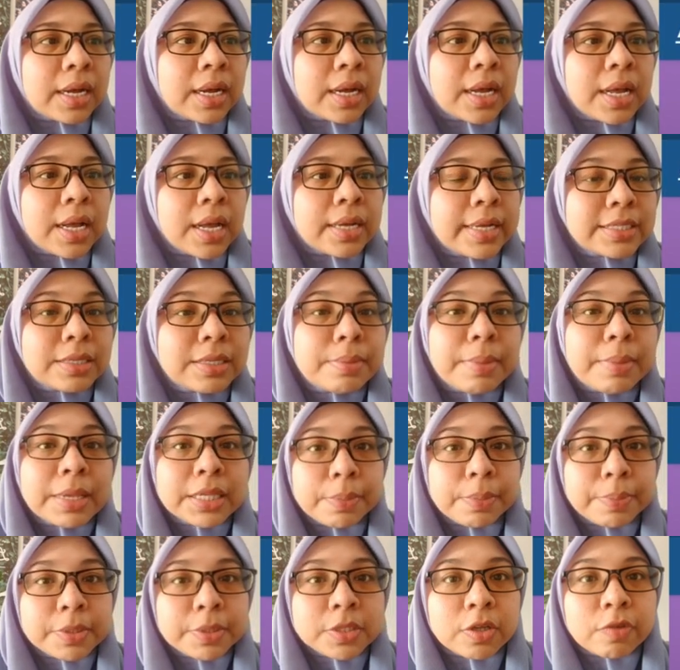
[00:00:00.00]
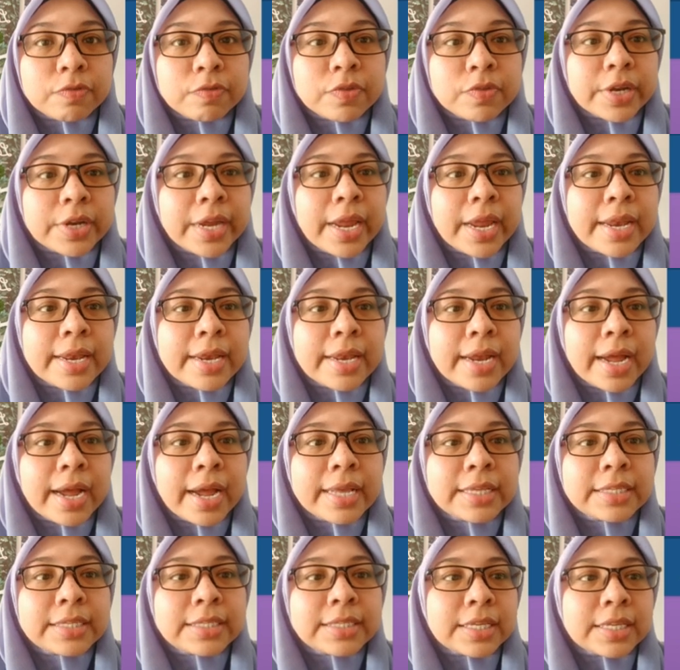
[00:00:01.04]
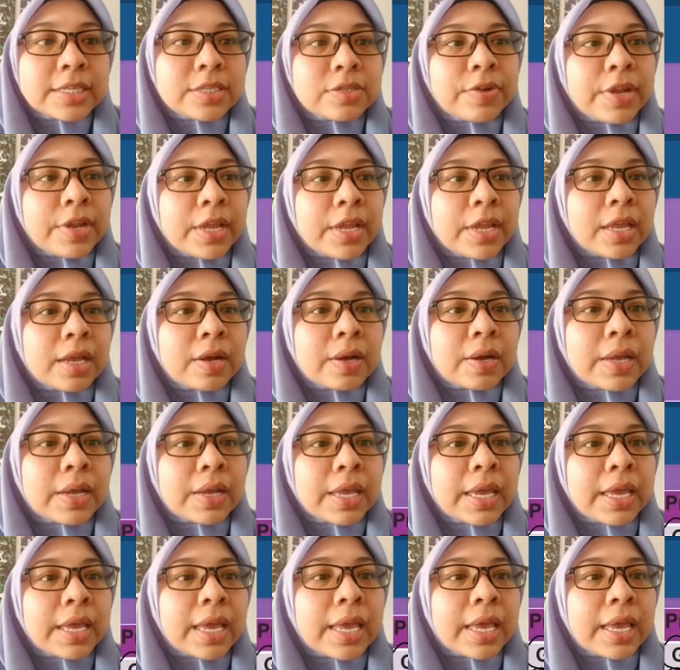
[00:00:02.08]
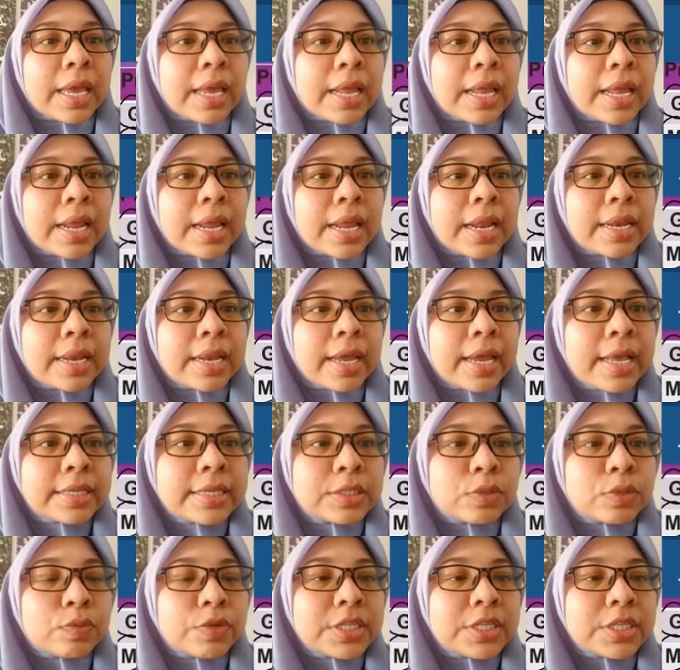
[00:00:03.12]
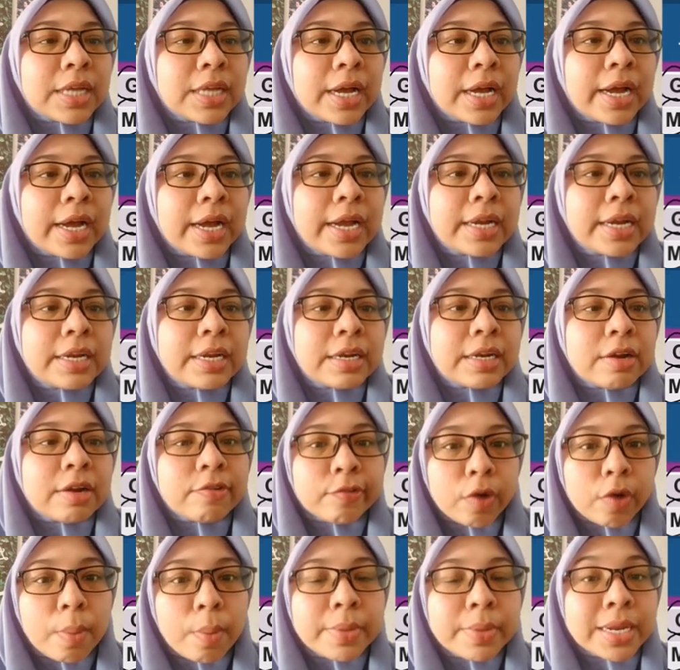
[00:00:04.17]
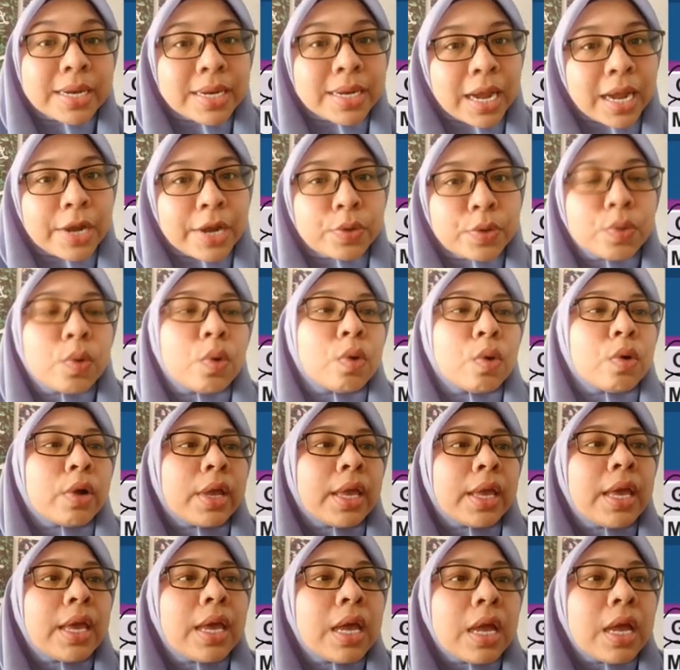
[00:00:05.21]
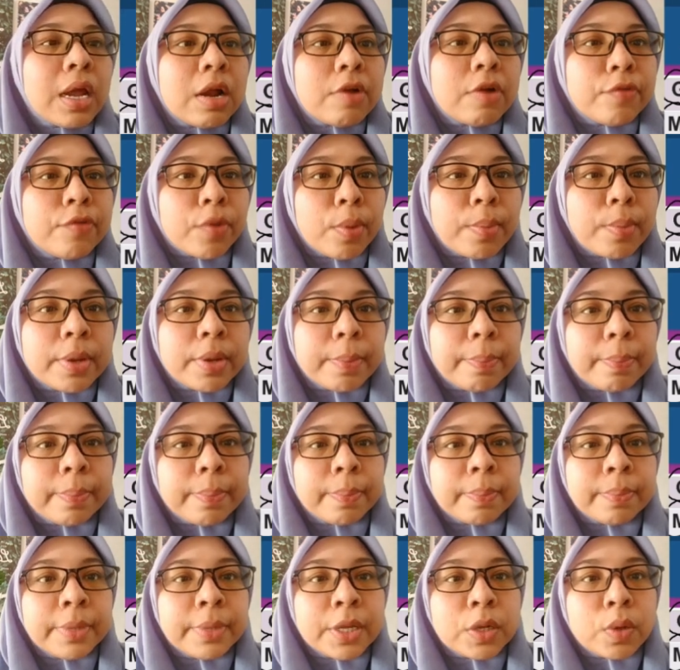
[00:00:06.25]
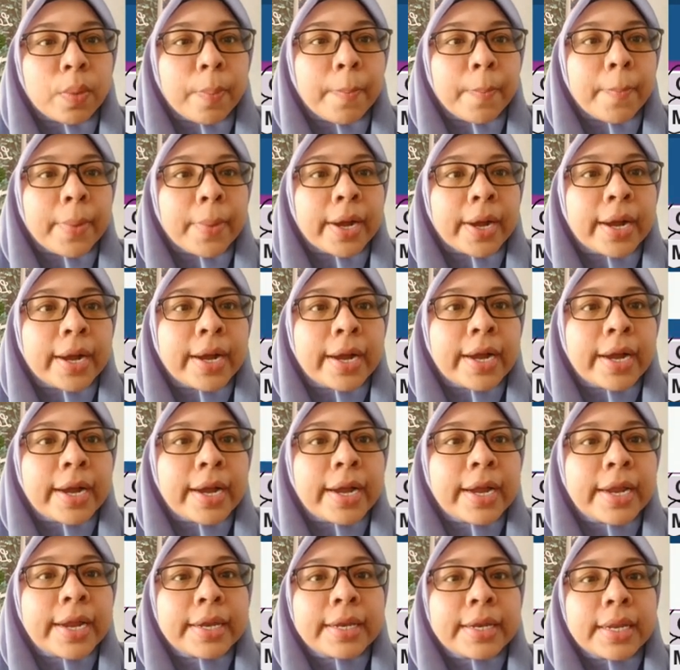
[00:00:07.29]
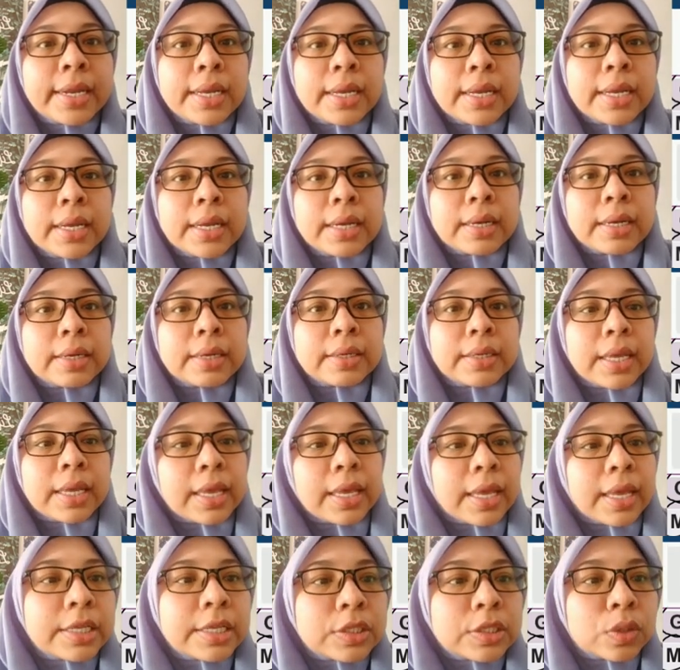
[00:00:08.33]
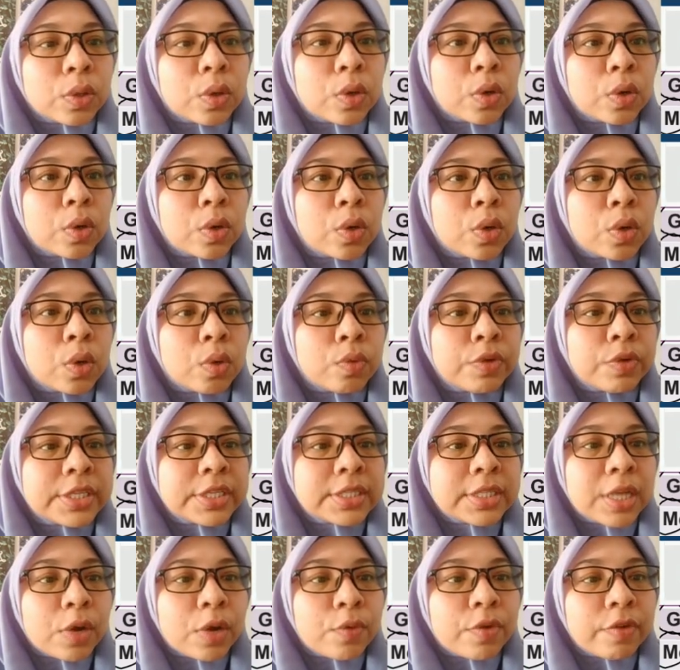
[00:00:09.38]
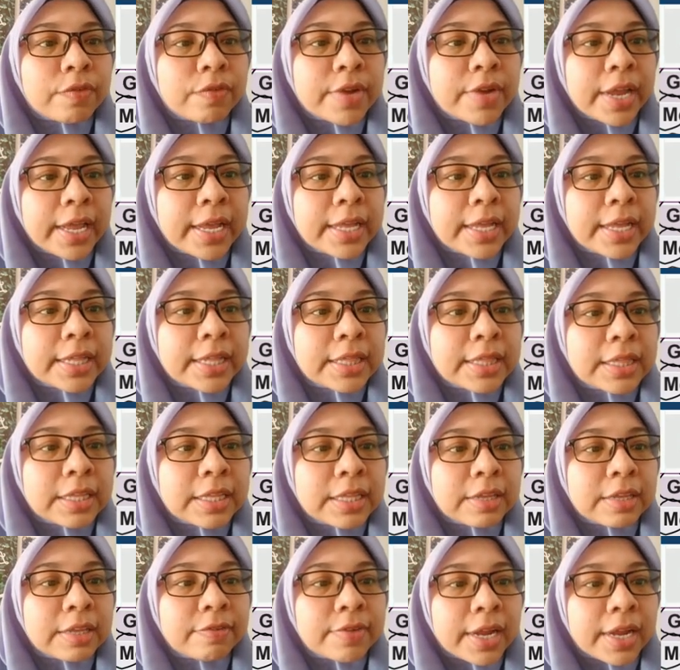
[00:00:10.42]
that's a multiples of 3. 9, 6, 3. Okay, next we start from the nano. Okay, from the below part. Okay, so we start with negative 9,